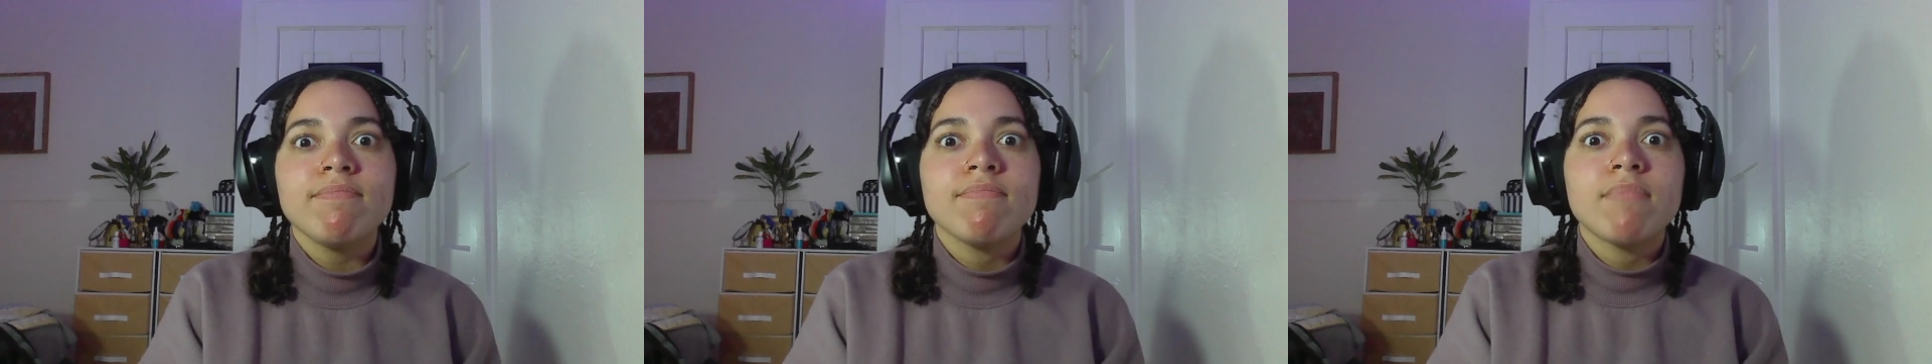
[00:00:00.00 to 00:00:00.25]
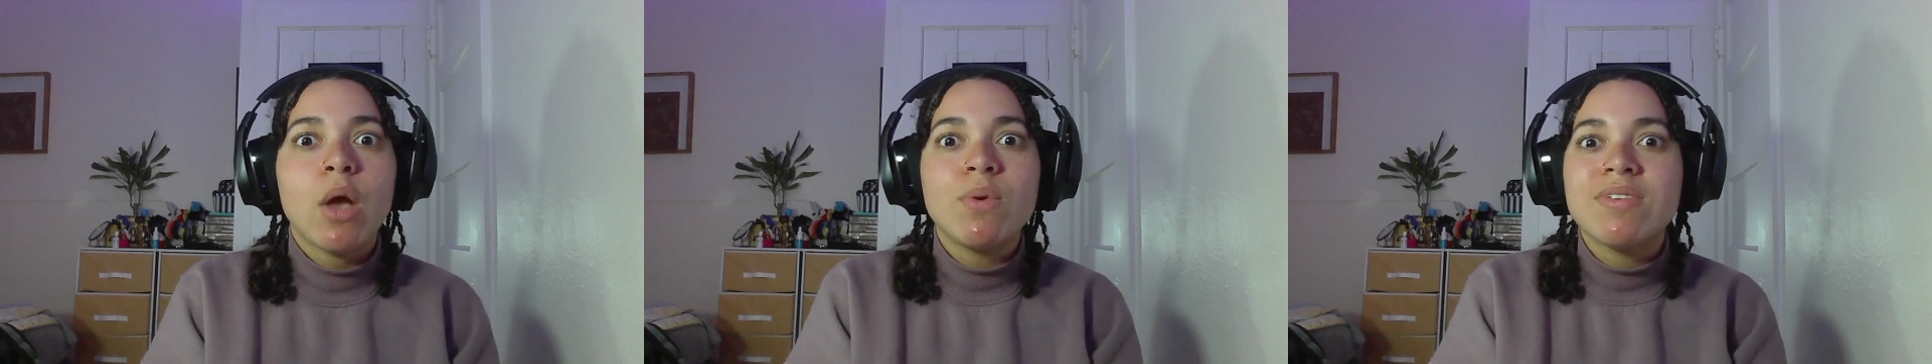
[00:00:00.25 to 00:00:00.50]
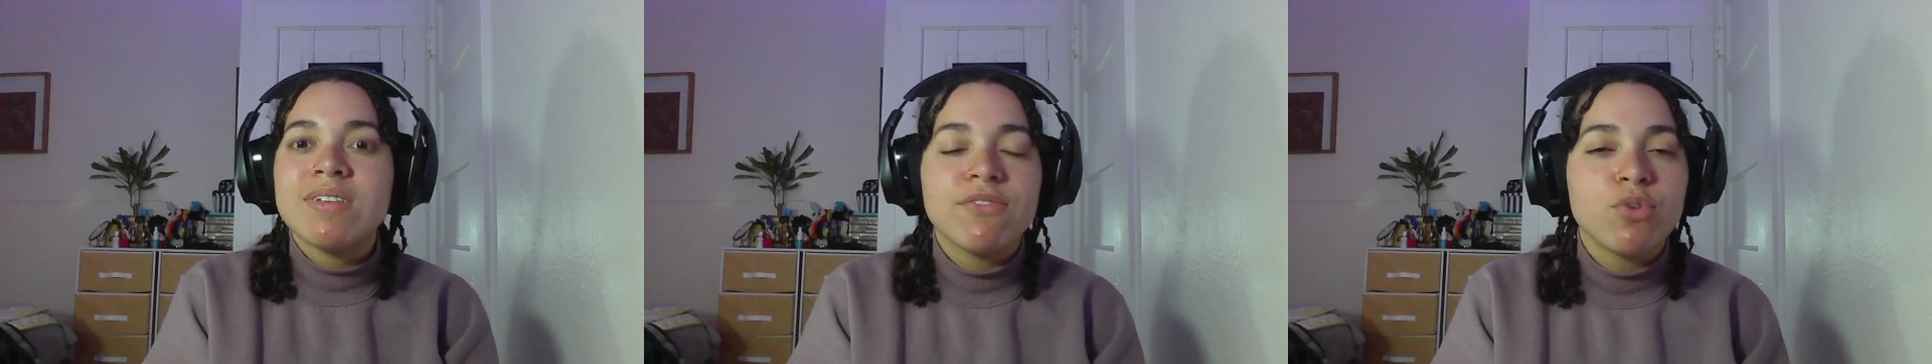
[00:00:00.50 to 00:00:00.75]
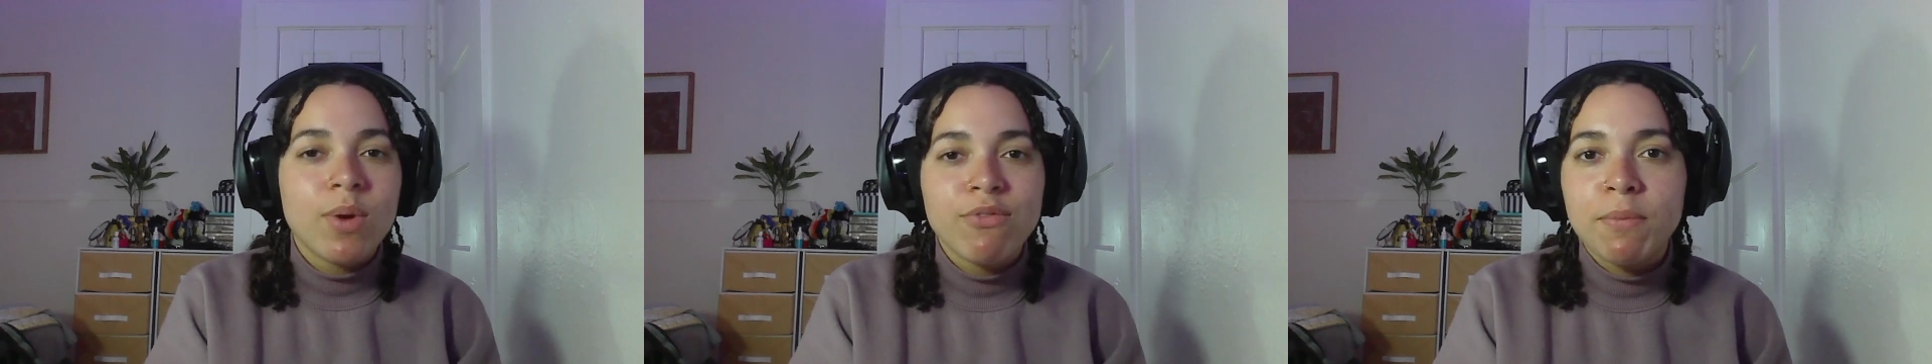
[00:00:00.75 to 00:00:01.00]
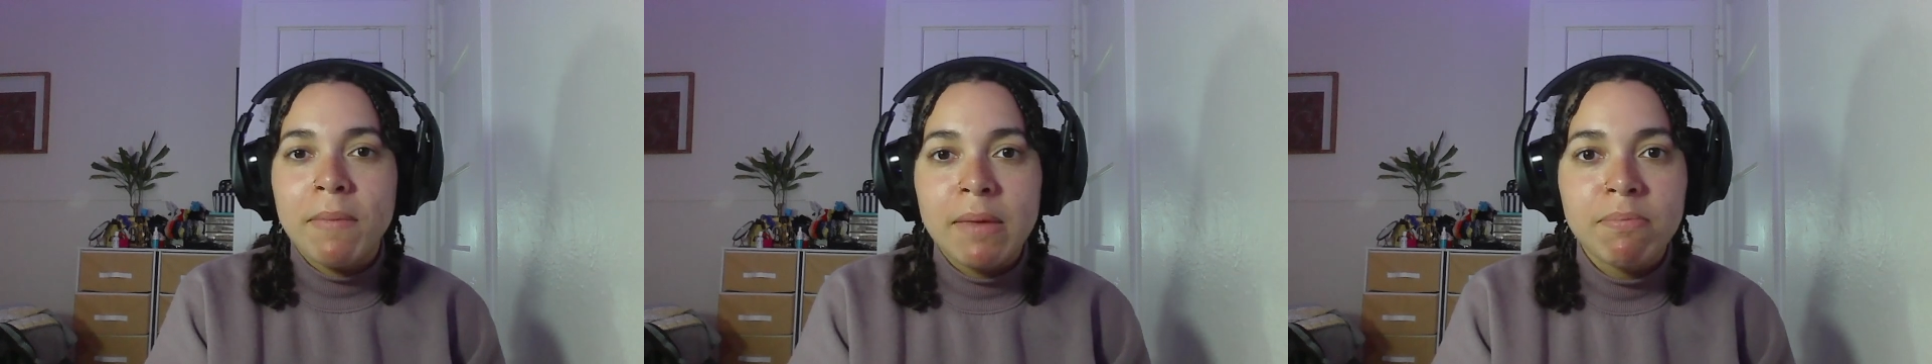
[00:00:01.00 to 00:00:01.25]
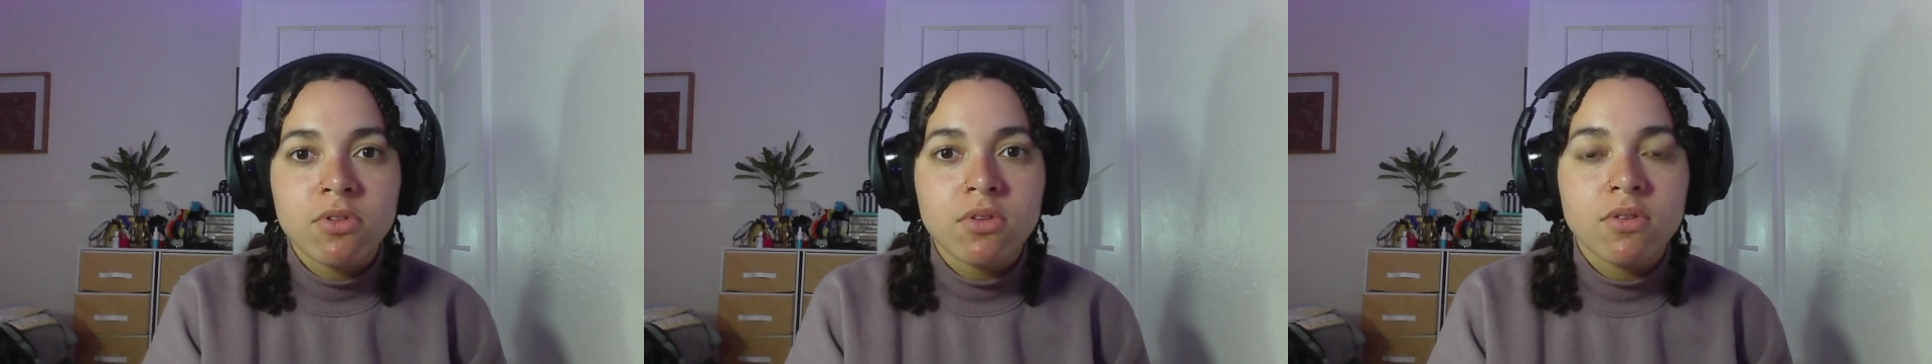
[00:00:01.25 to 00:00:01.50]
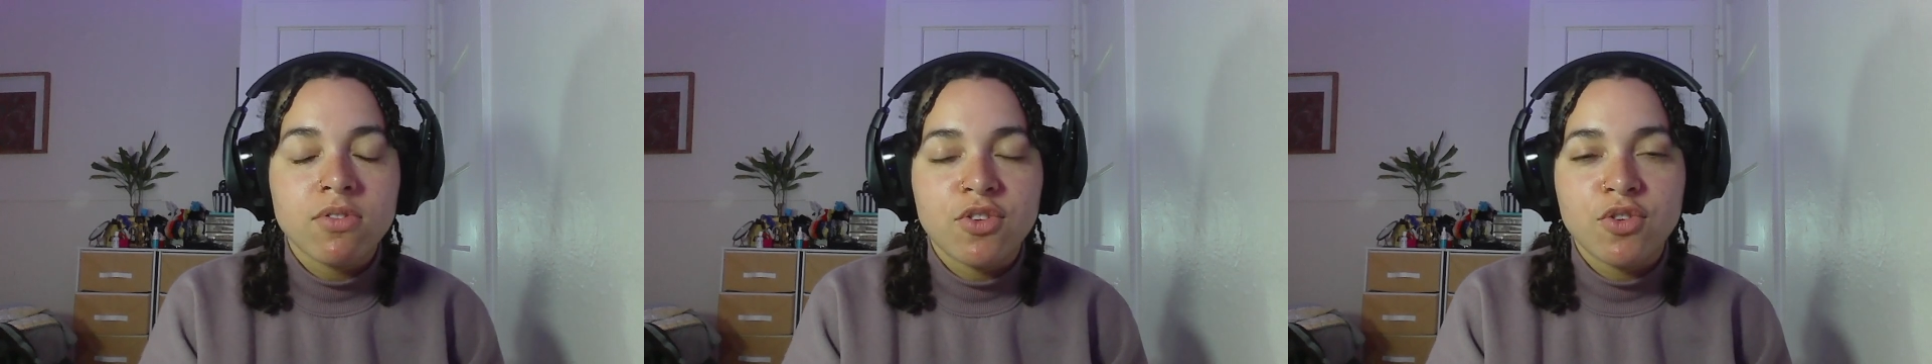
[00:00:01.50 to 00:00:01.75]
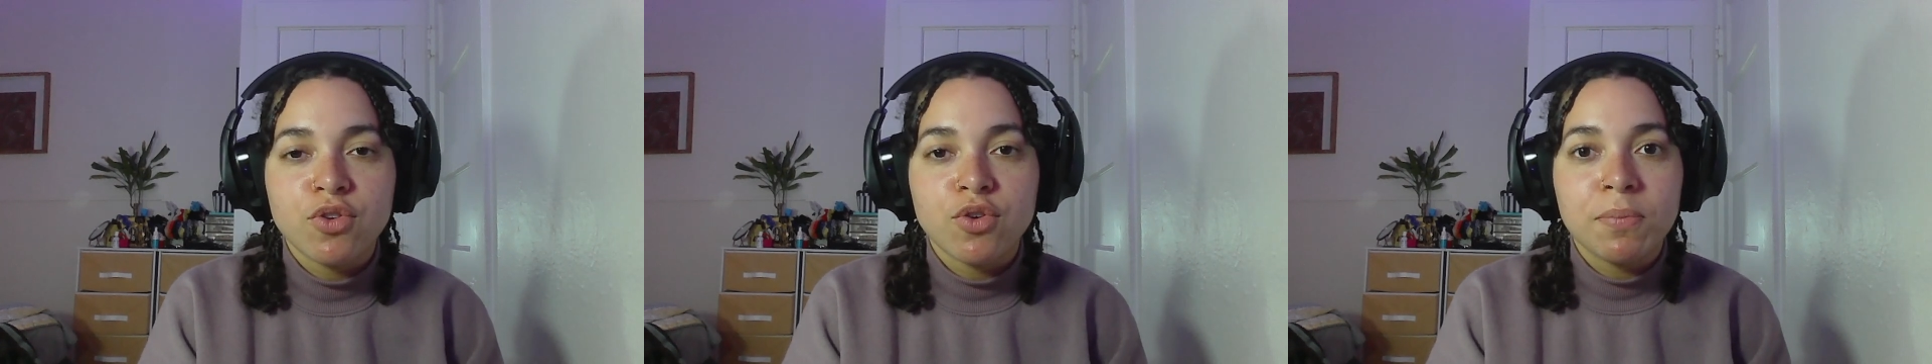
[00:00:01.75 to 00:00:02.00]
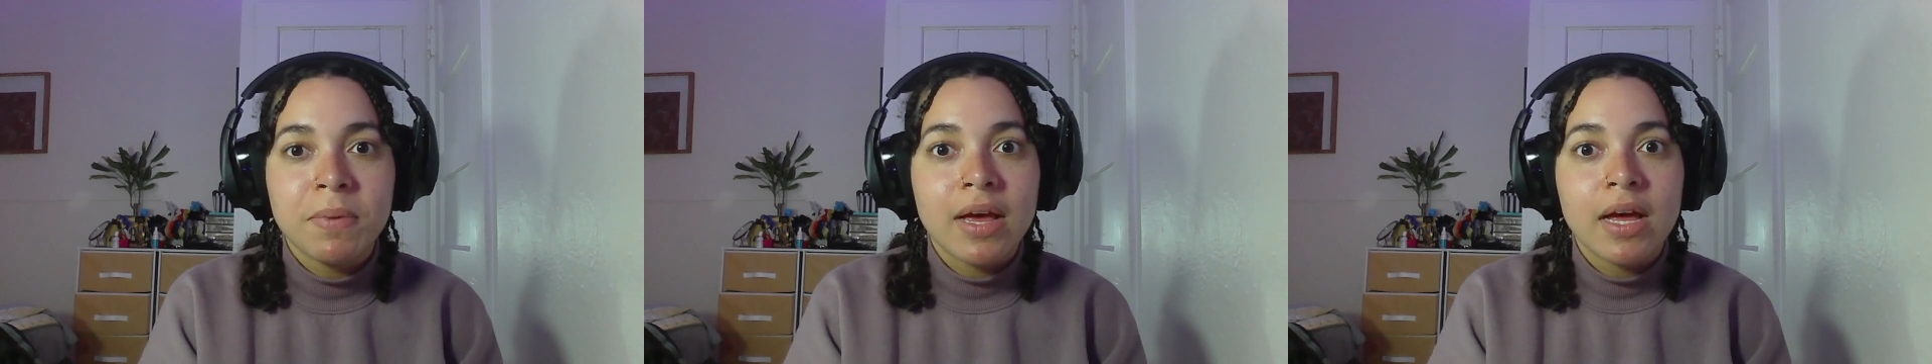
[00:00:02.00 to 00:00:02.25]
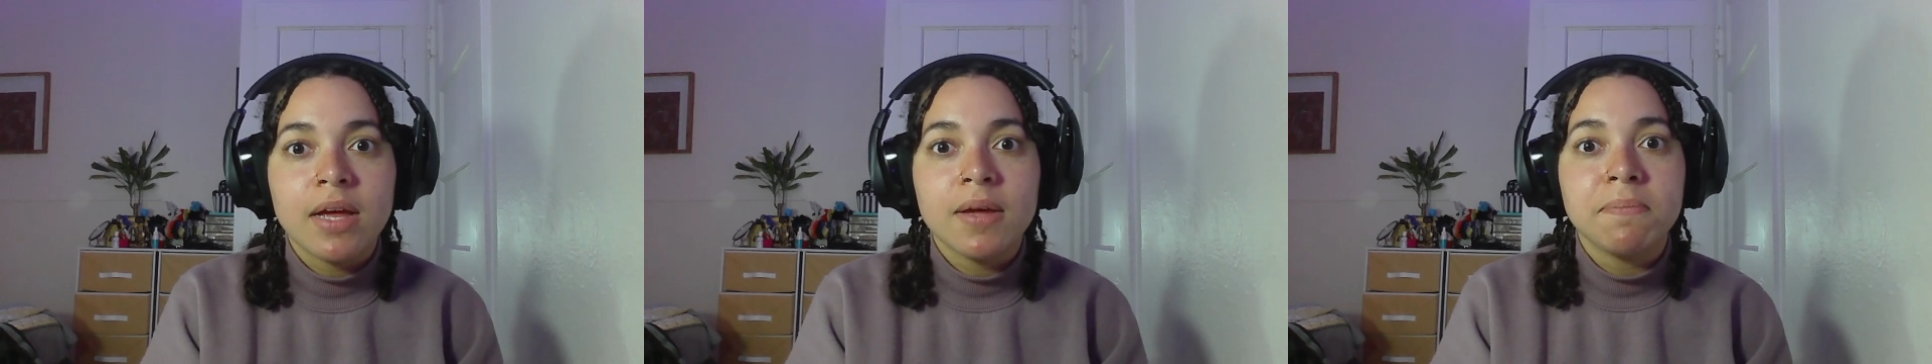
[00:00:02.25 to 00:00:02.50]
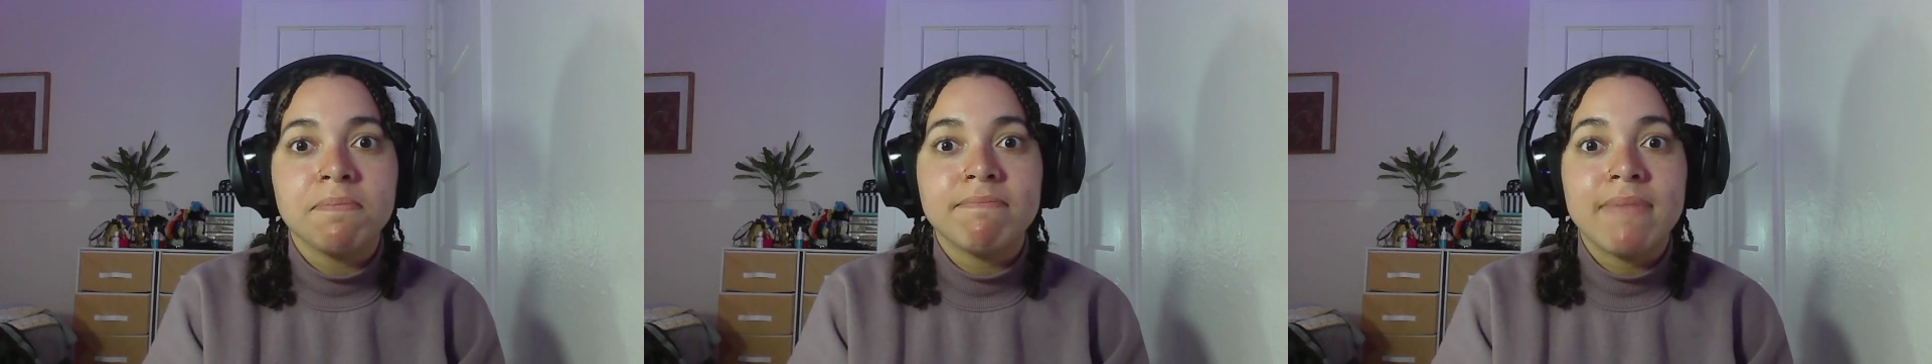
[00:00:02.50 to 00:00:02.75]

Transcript: we still have to wait for Maple to become